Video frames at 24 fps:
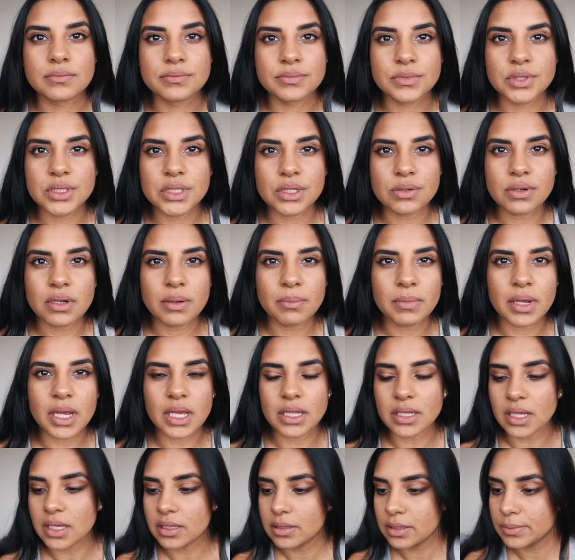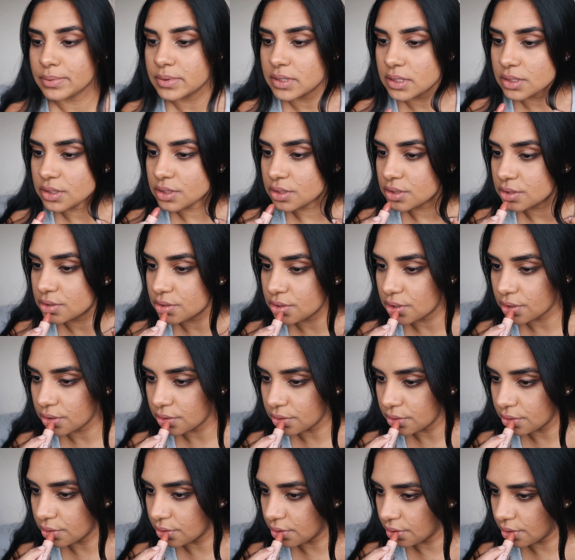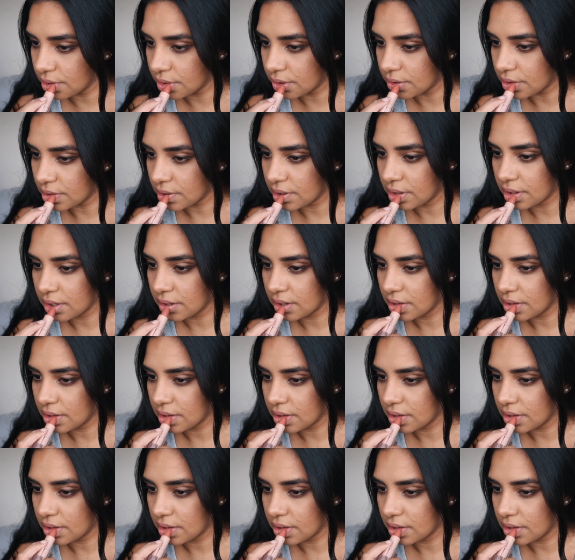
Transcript: Do you see what I mean? Like, lipsticks just don't look good, eh?